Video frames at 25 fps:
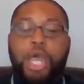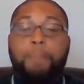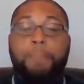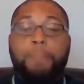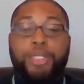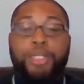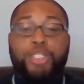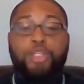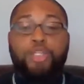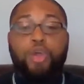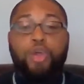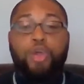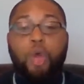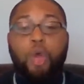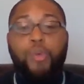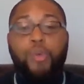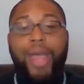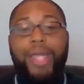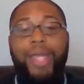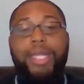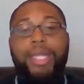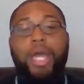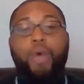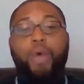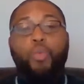But you know what?
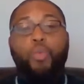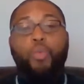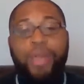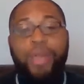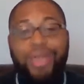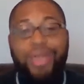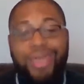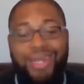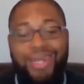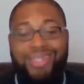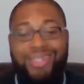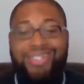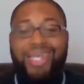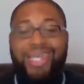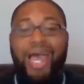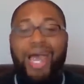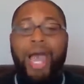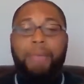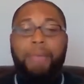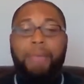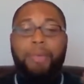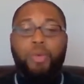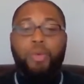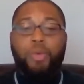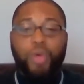Right now, we're in a
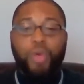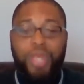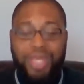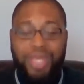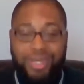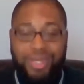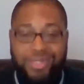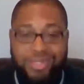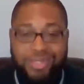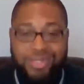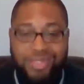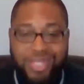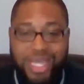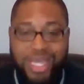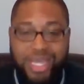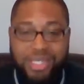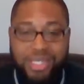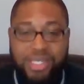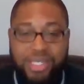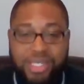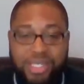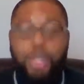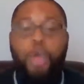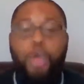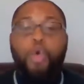time and we're in a
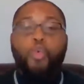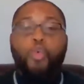season